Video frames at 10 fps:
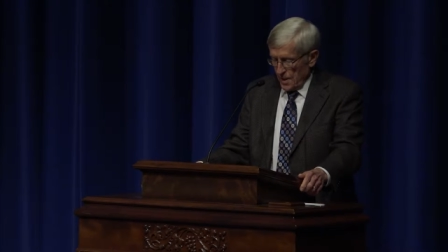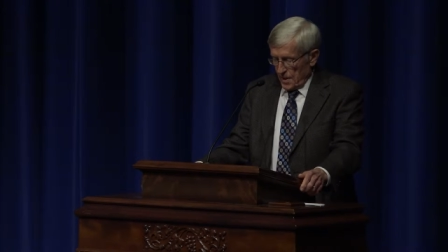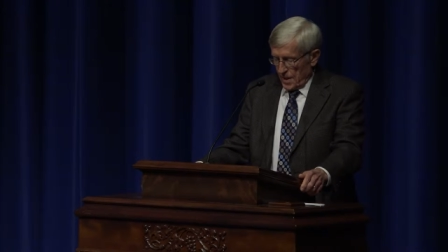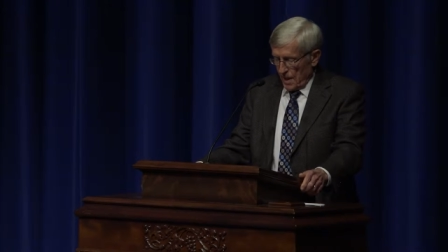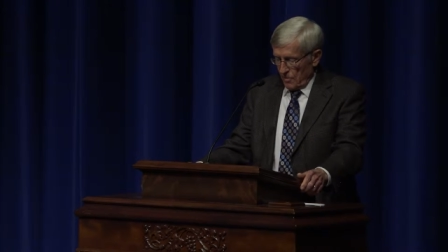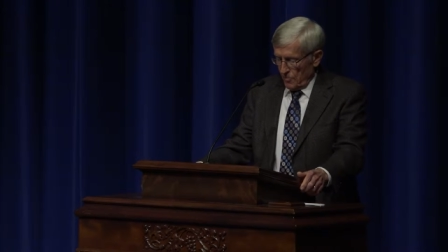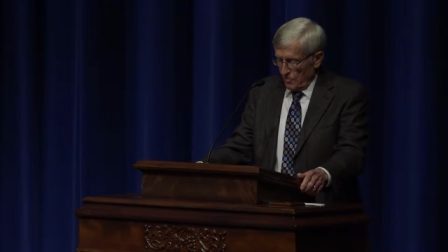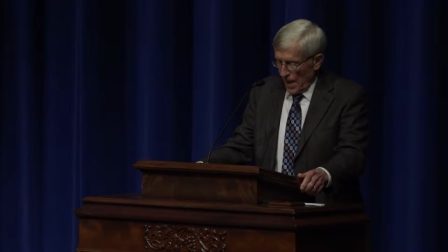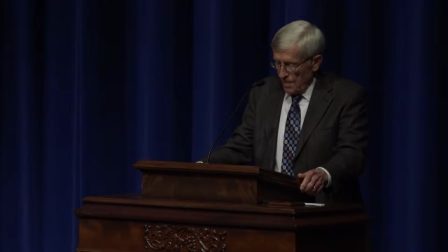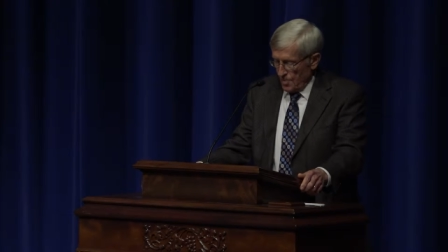Now,
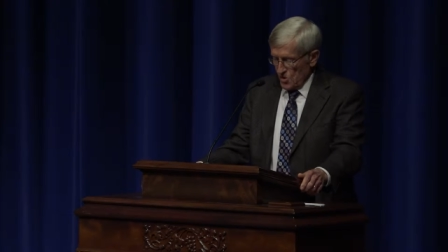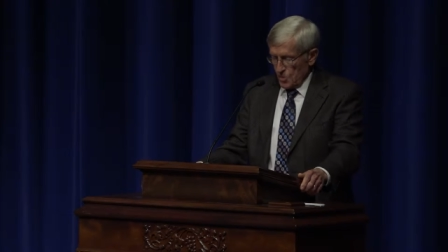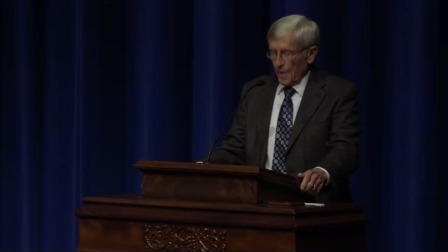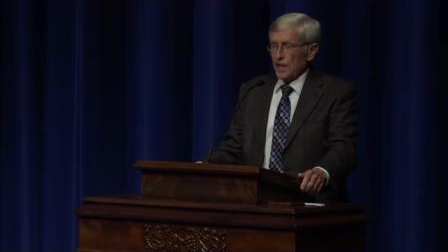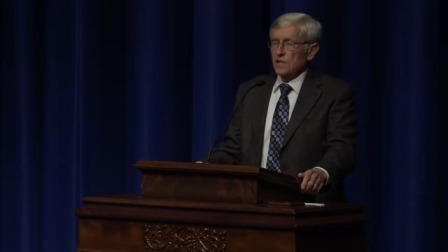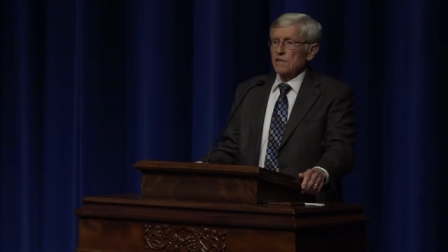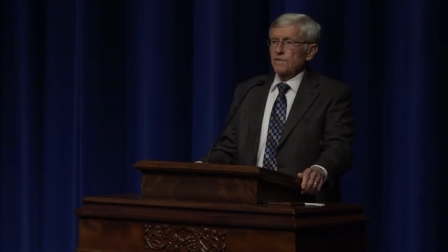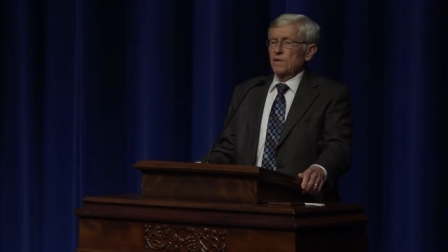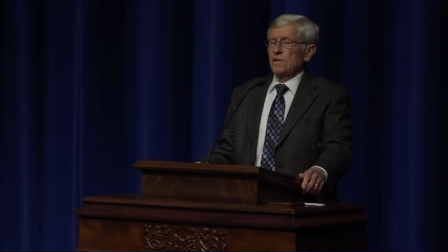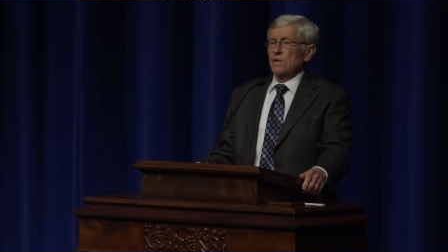my
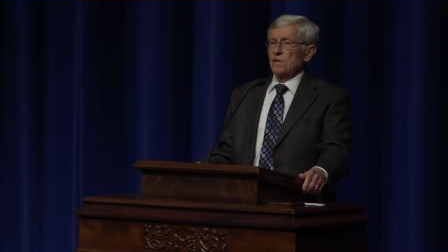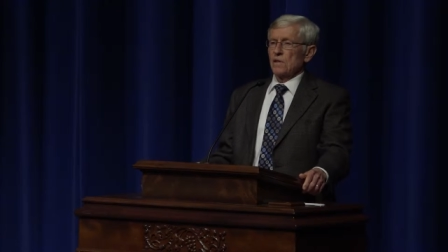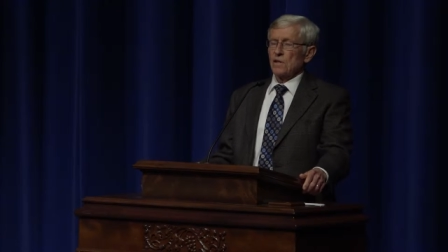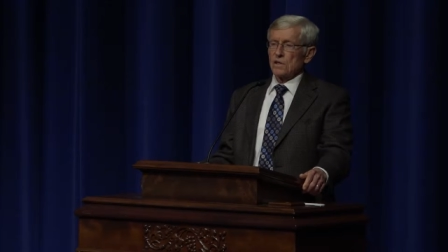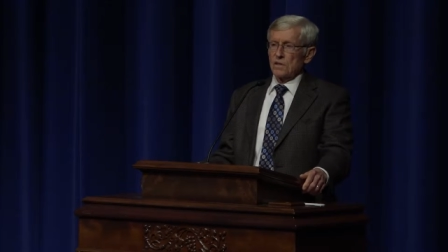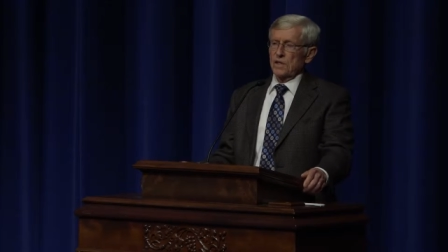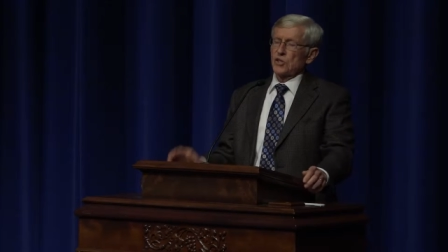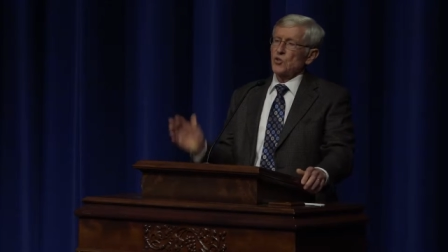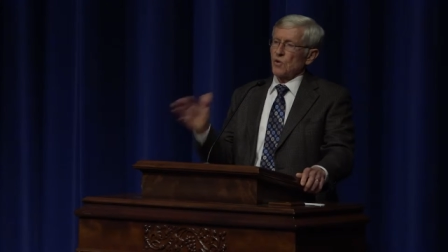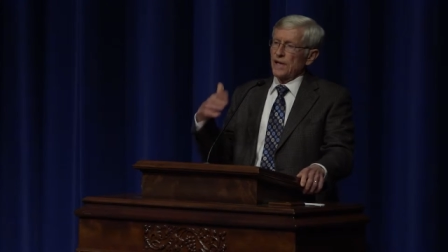perspective on
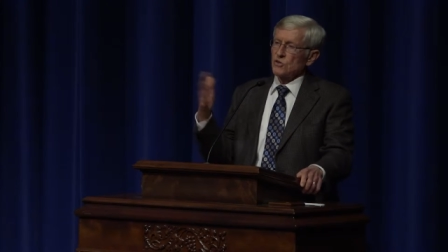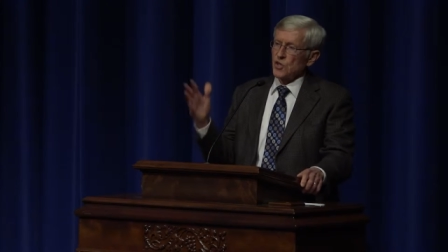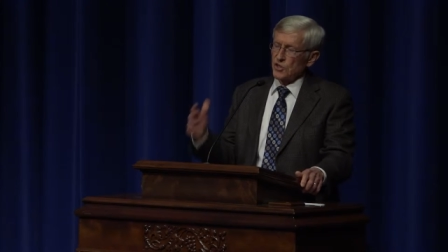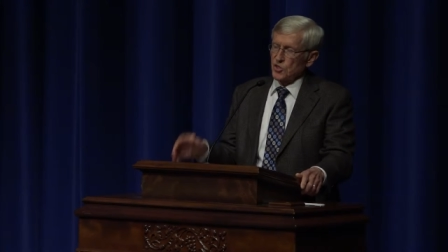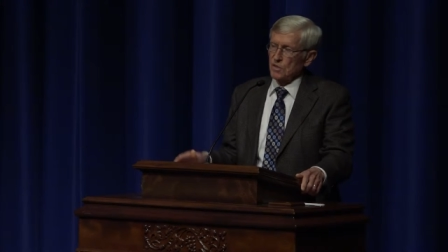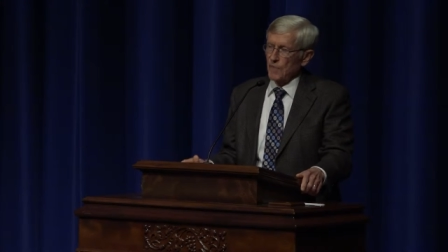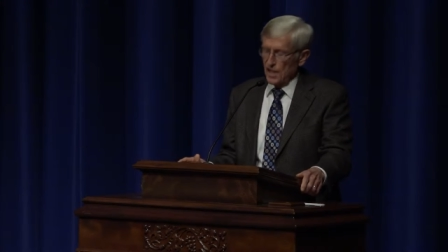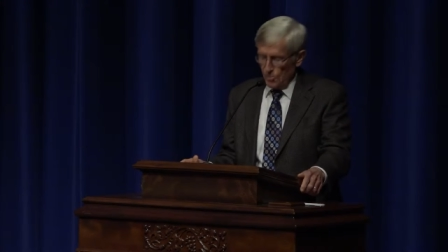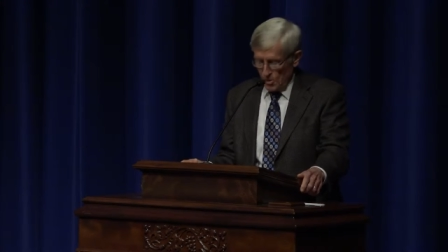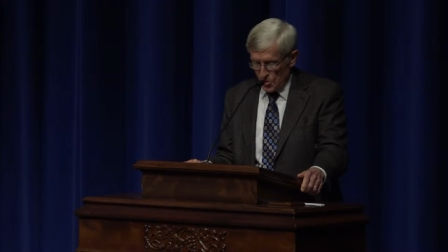this transition,
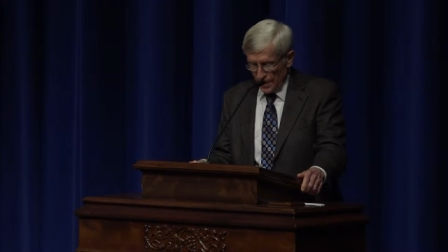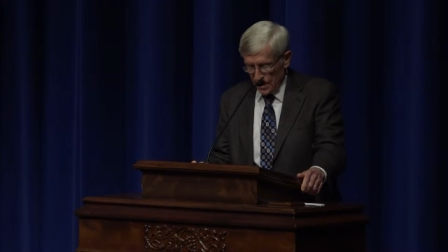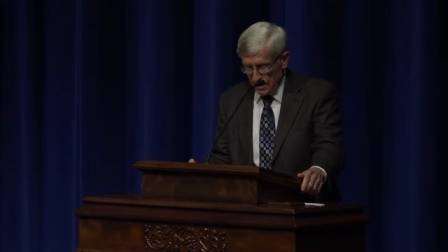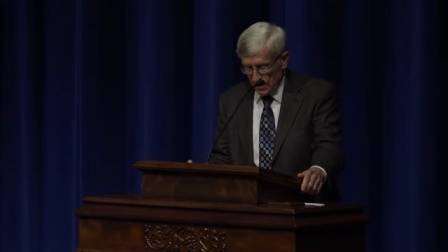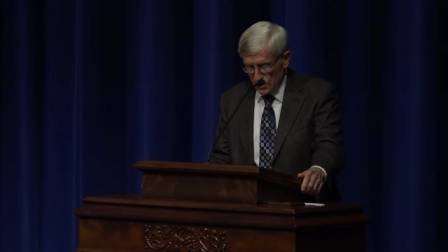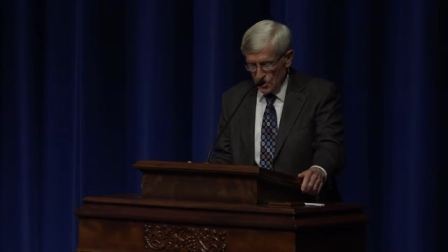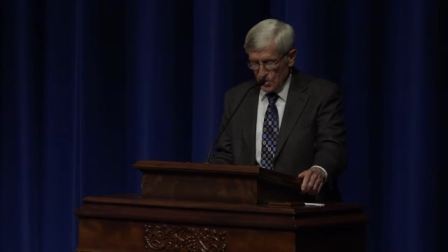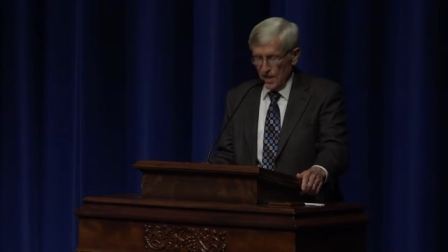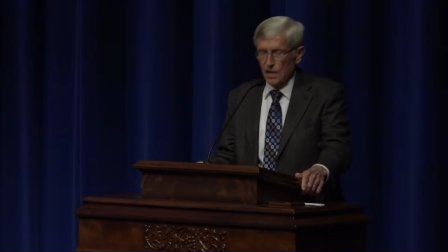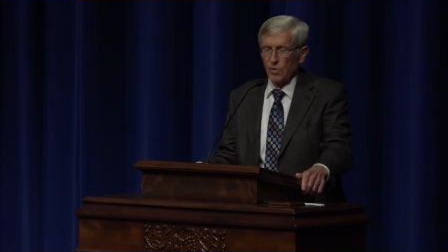my perspective on
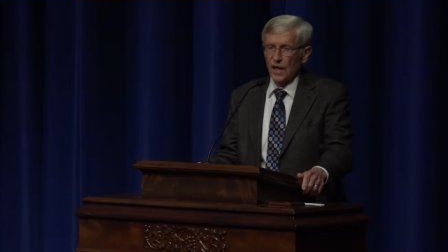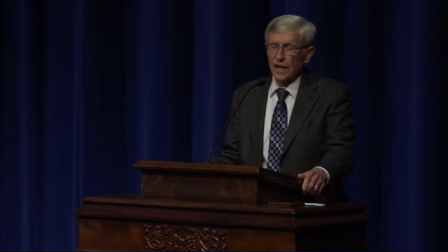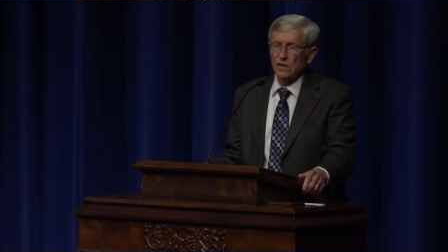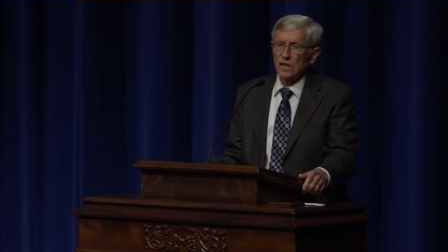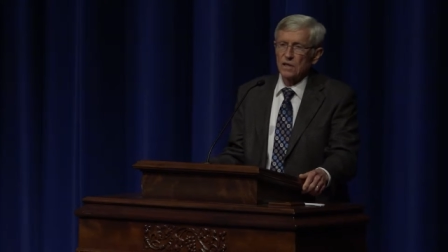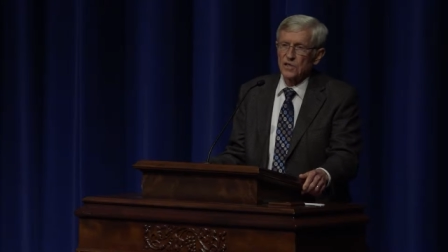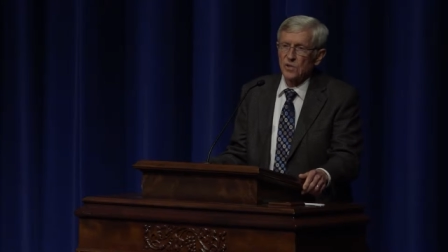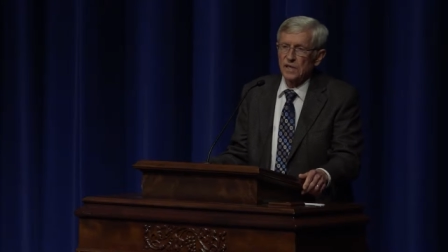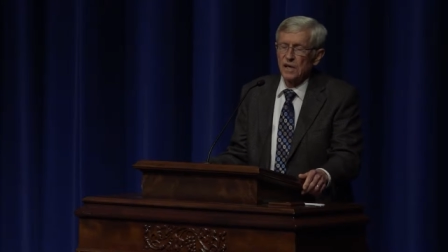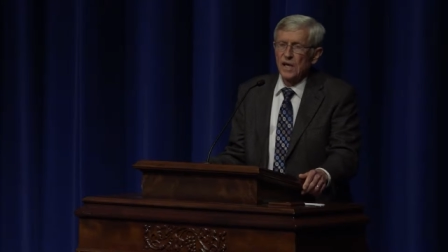sustainable
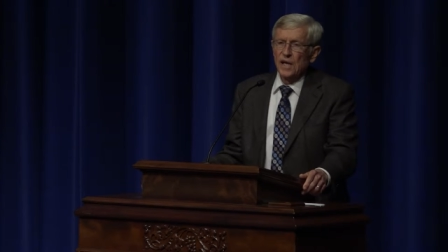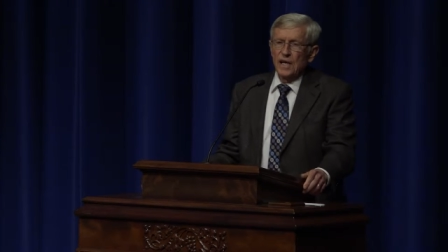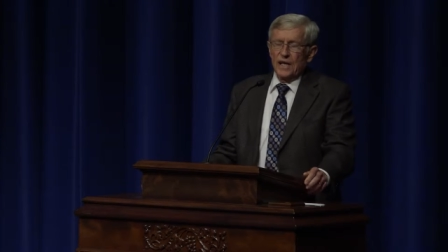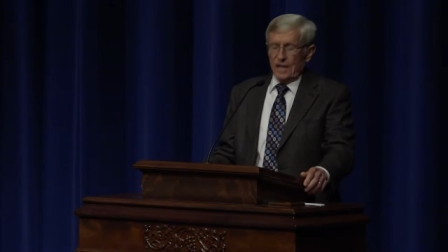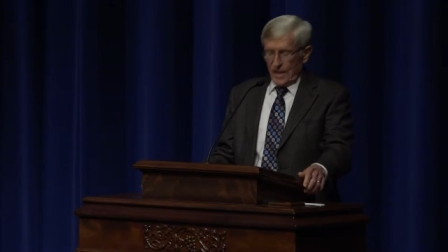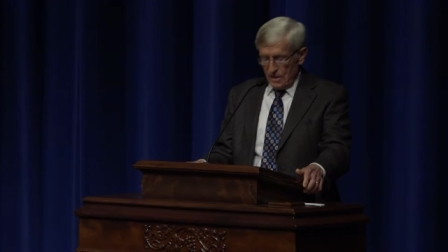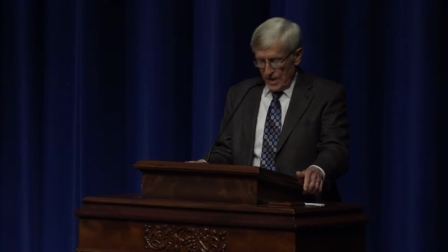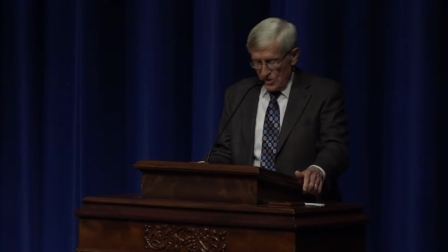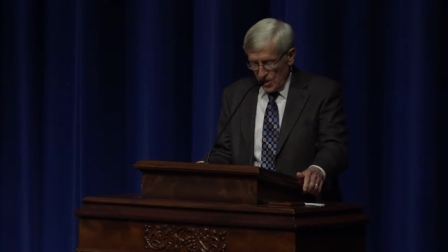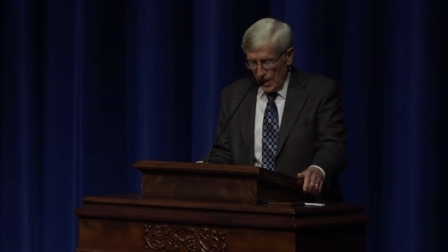agriculture
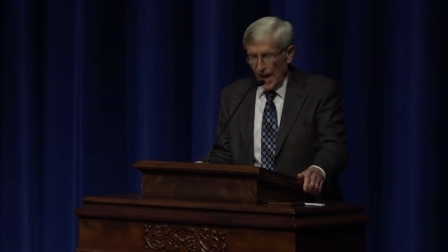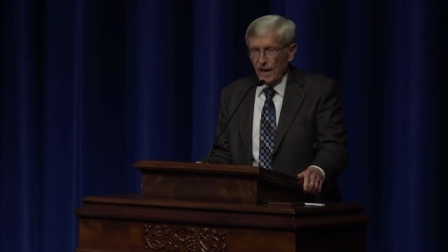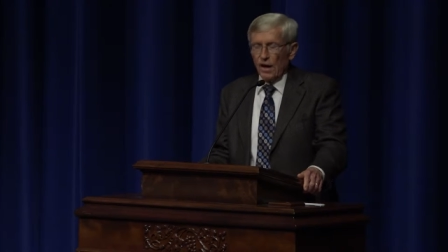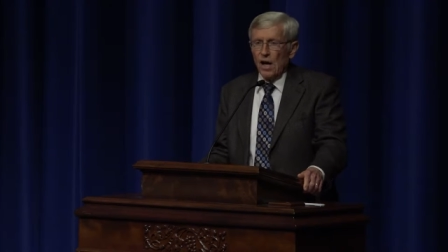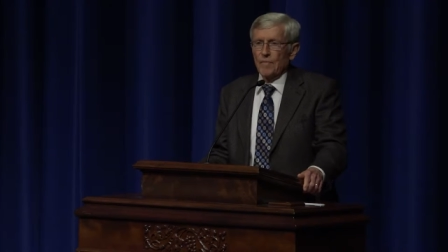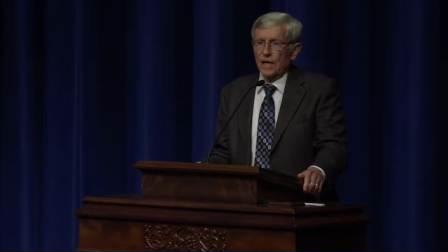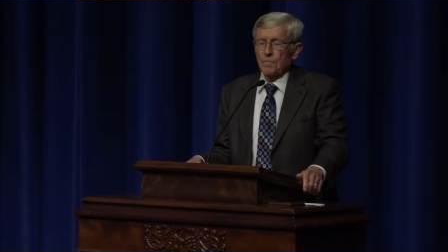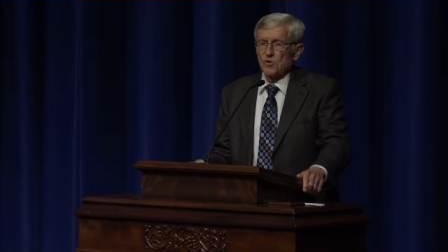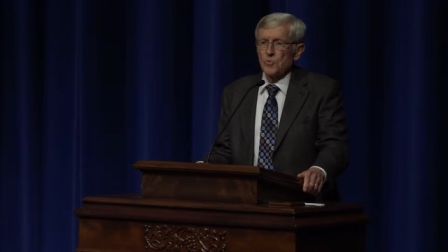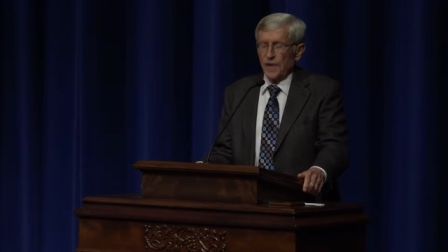is an economic
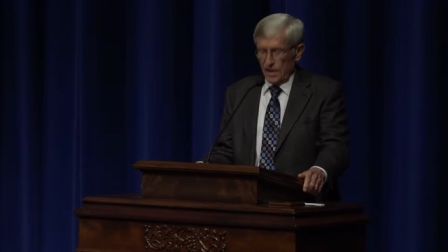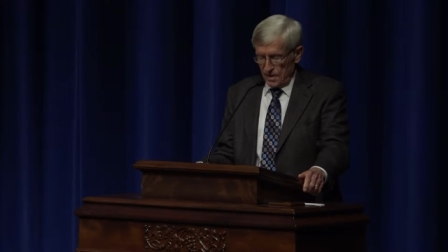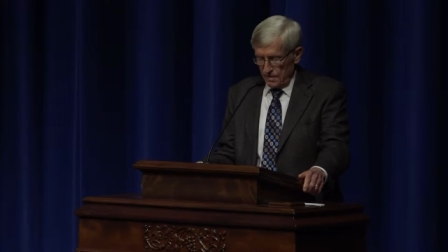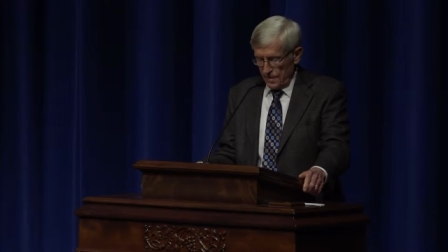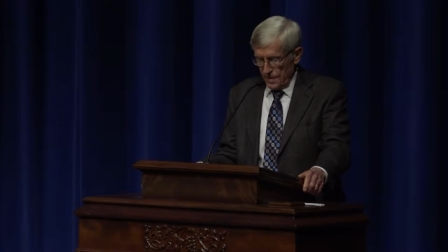perspective,